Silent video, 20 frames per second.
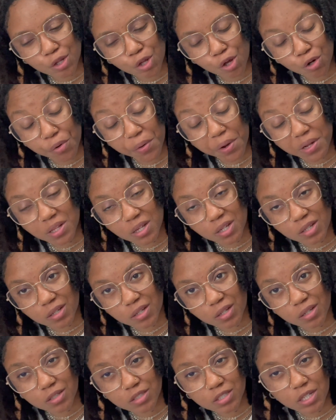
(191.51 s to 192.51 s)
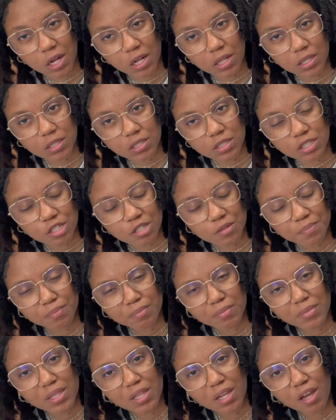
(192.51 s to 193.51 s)
Y'all know I like a good challenge.
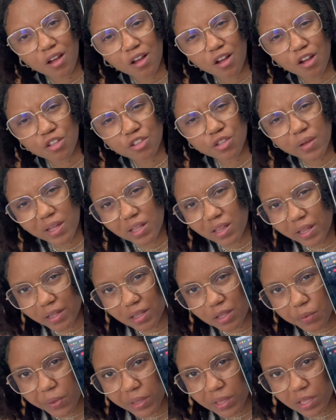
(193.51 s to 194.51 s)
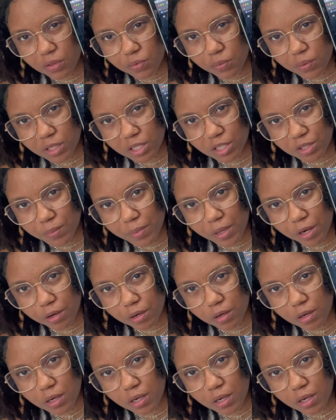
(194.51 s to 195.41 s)
Also, I like the way this one looks better.